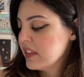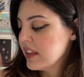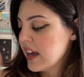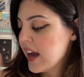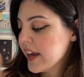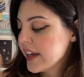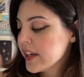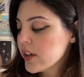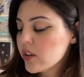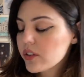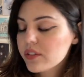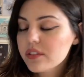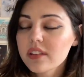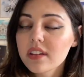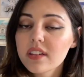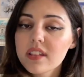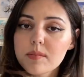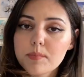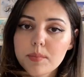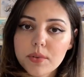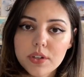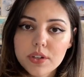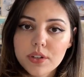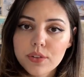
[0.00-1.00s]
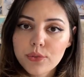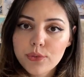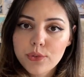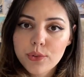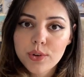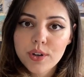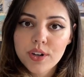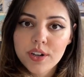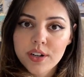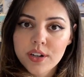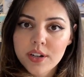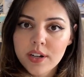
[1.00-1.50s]
I got this book
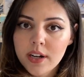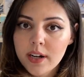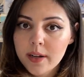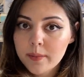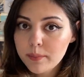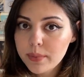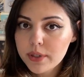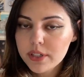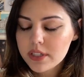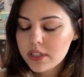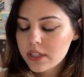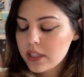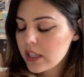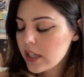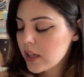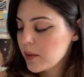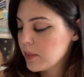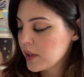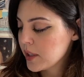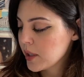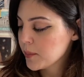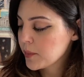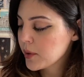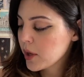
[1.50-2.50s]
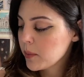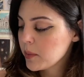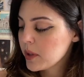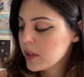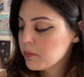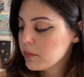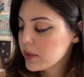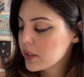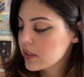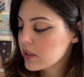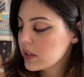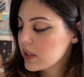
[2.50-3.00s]
for a book club, an upcoming
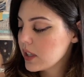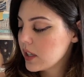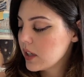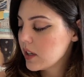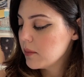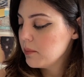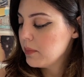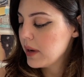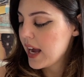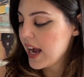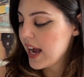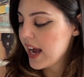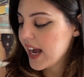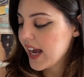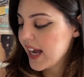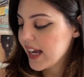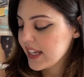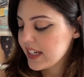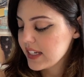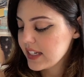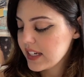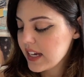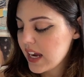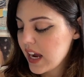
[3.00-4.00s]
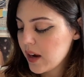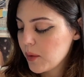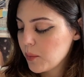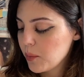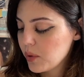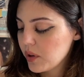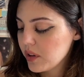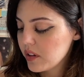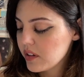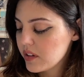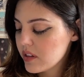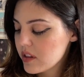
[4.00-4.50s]
book club, and I
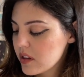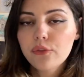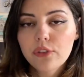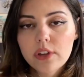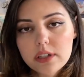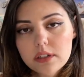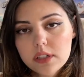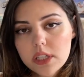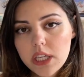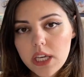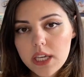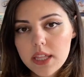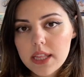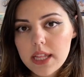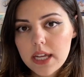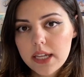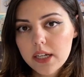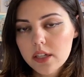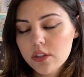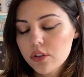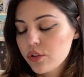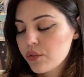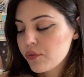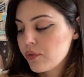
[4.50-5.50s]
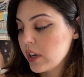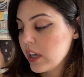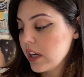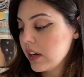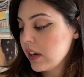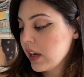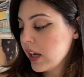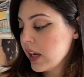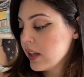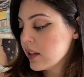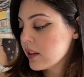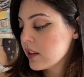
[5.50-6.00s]
was fairly excited to read
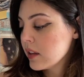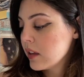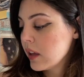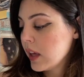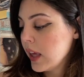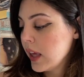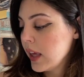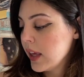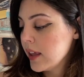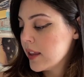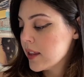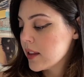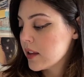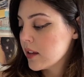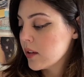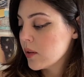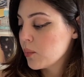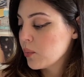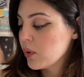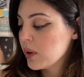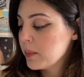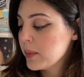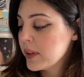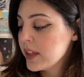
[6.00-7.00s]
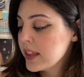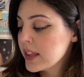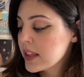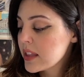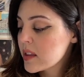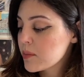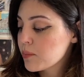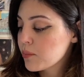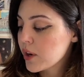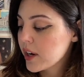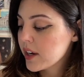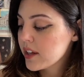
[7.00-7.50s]
it. It is the
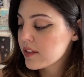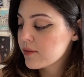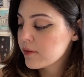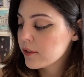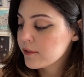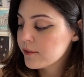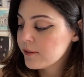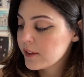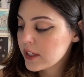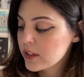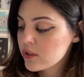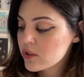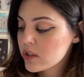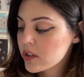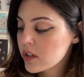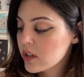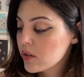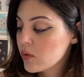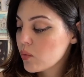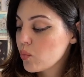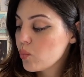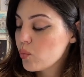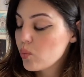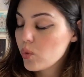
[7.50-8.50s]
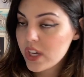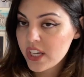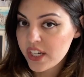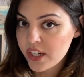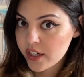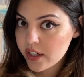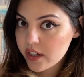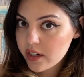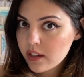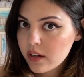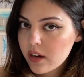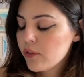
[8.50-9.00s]
Women's Prize for Fiction
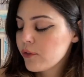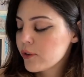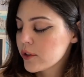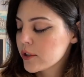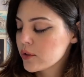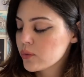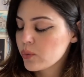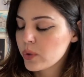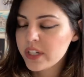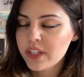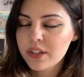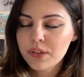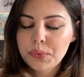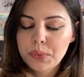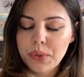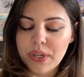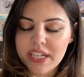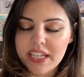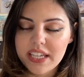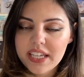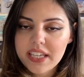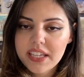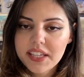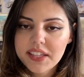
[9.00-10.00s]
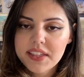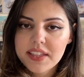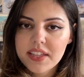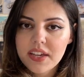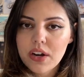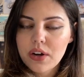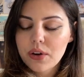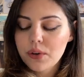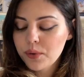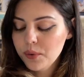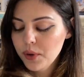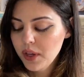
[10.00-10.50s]
winner for 2020,
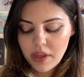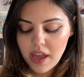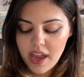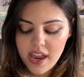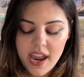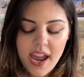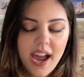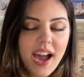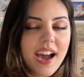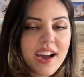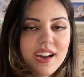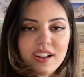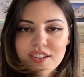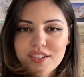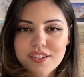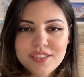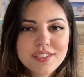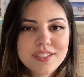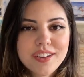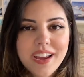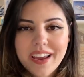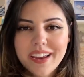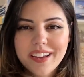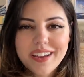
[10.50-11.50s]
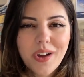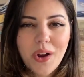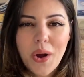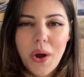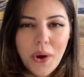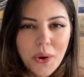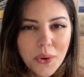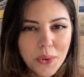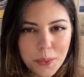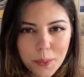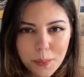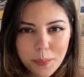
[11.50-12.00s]
so I had
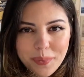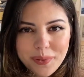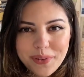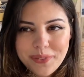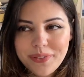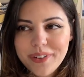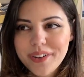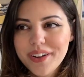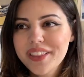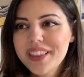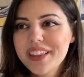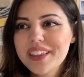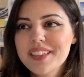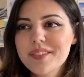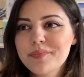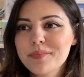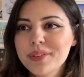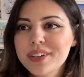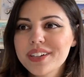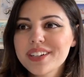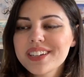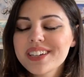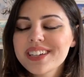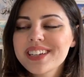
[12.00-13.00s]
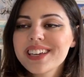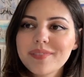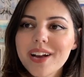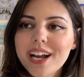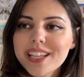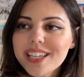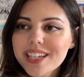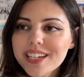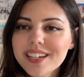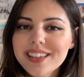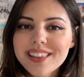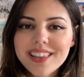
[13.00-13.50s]
hope for this book. I
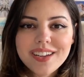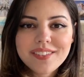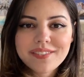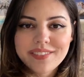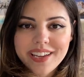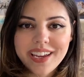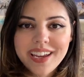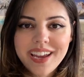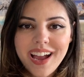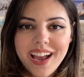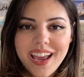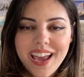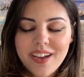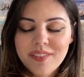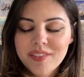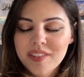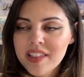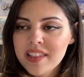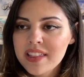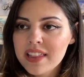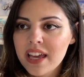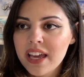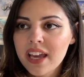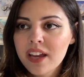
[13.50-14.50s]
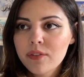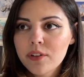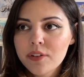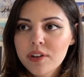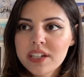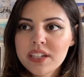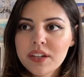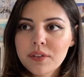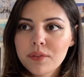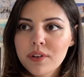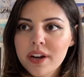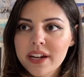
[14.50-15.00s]
didn't love it, I have to say. I've
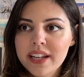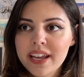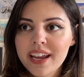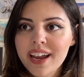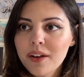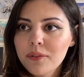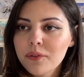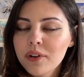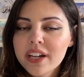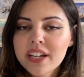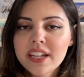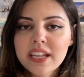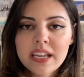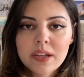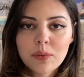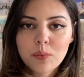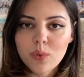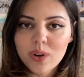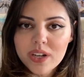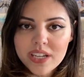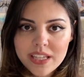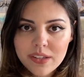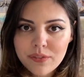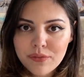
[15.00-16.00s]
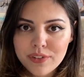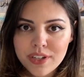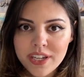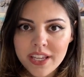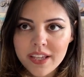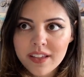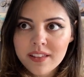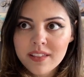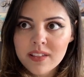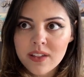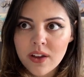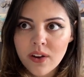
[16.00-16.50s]
already read it. I read it in one
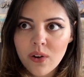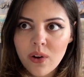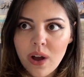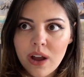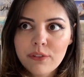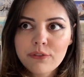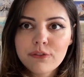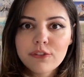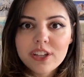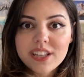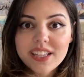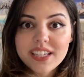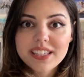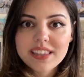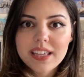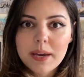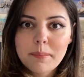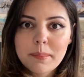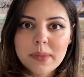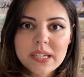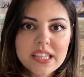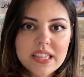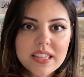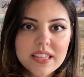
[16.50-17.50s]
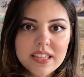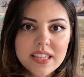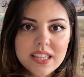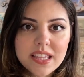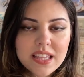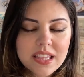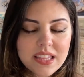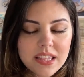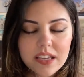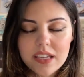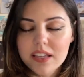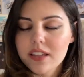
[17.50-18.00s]
evening, so I feel like that must
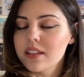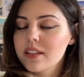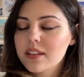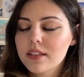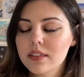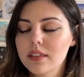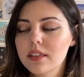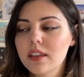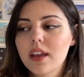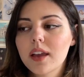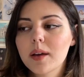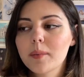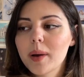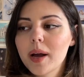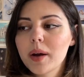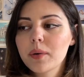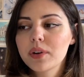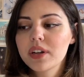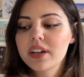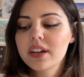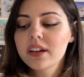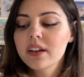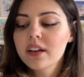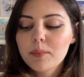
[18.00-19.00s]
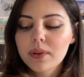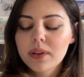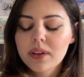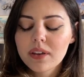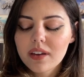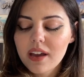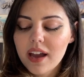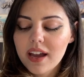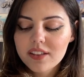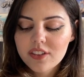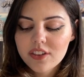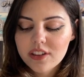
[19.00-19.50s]
say something about it, but
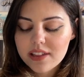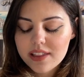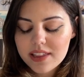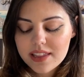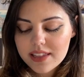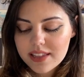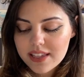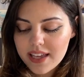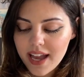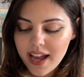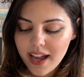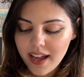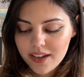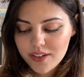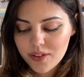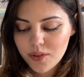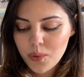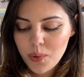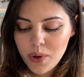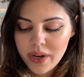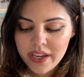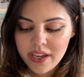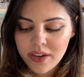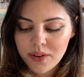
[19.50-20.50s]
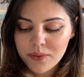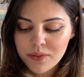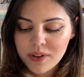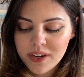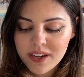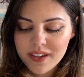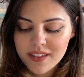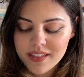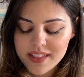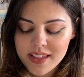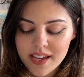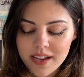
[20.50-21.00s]
I just can't quite
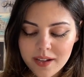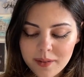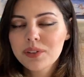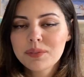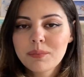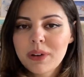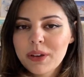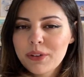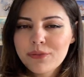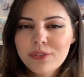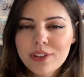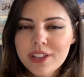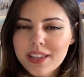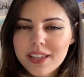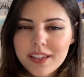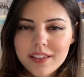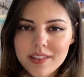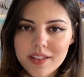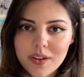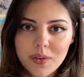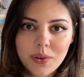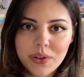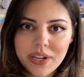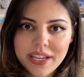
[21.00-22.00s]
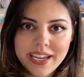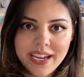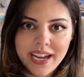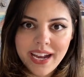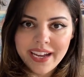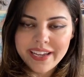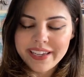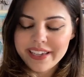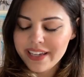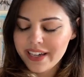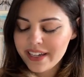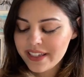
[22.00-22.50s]
reconcile my feelings on it,
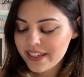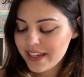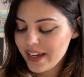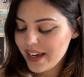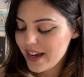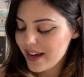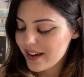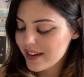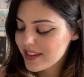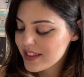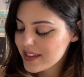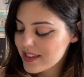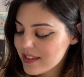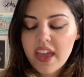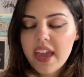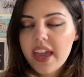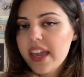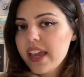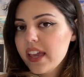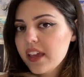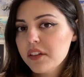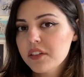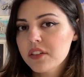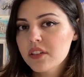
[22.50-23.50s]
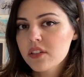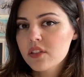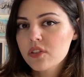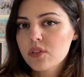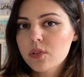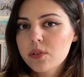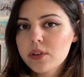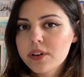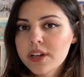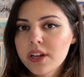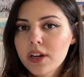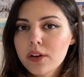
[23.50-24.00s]
I guess. It is the
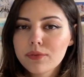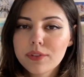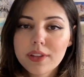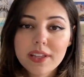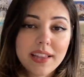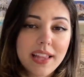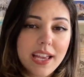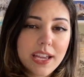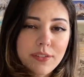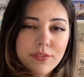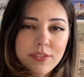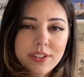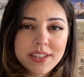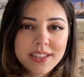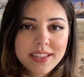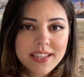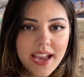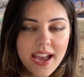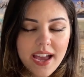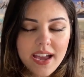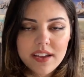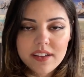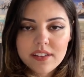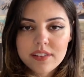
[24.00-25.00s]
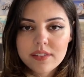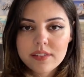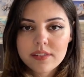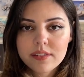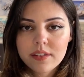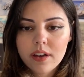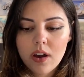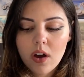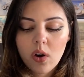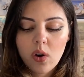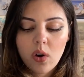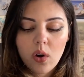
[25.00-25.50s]
story of the life and death
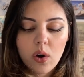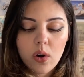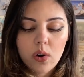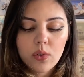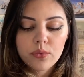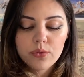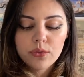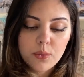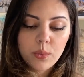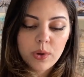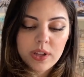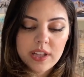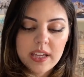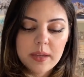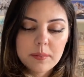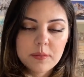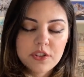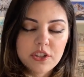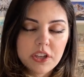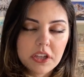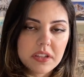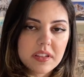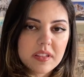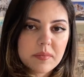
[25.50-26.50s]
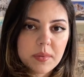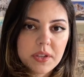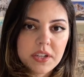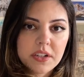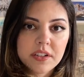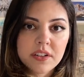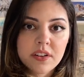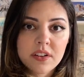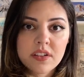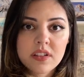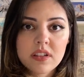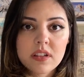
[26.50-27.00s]
of William
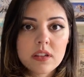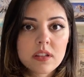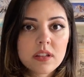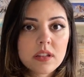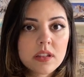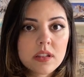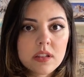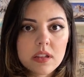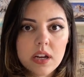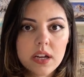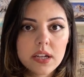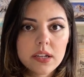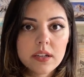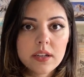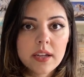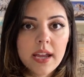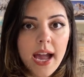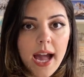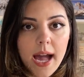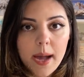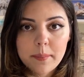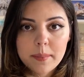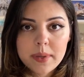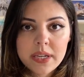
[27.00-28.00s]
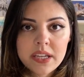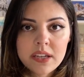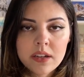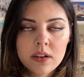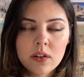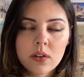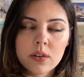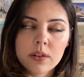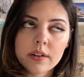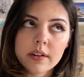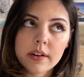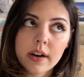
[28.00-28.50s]
Shakespeare's son Hamnet,
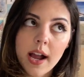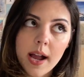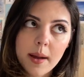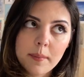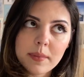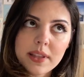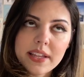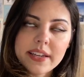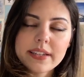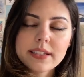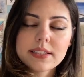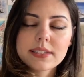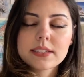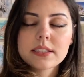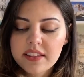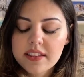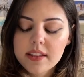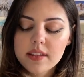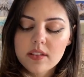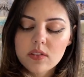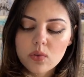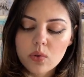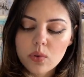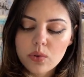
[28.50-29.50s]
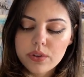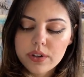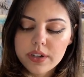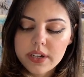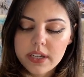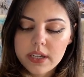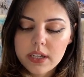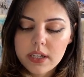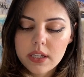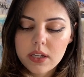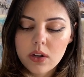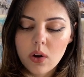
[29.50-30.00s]
or Hamlet. It's a
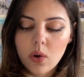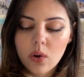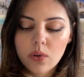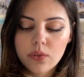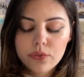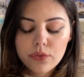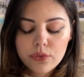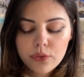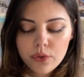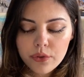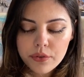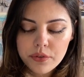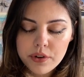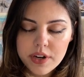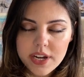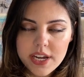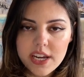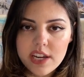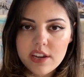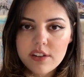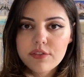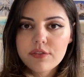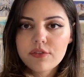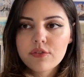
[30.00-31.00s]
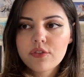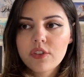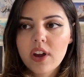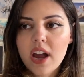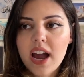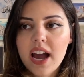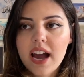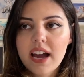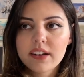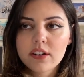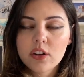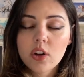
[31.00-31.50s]
story of grief
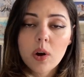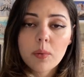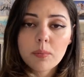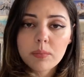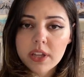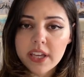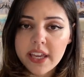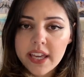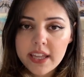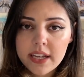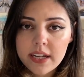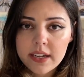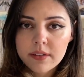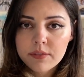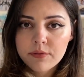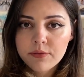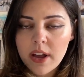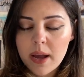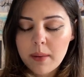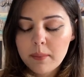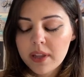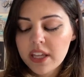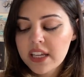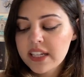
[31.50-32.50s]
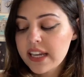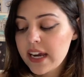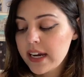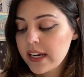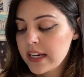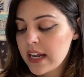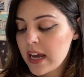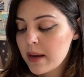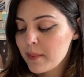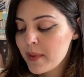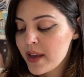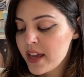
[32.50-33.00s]
and complicated family
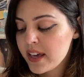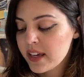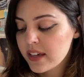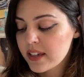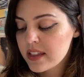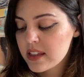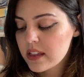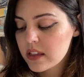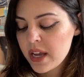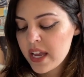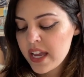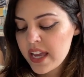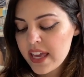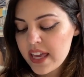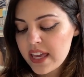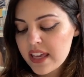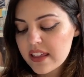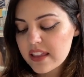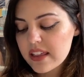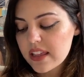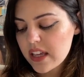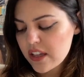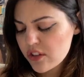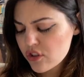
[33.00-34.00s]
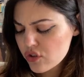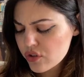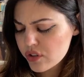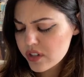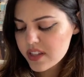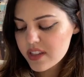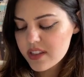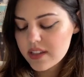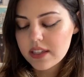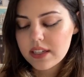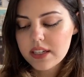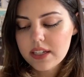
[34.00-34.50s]
dynamics. It is
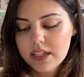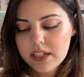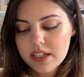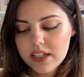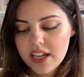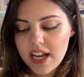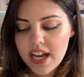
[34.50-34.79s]
interesting.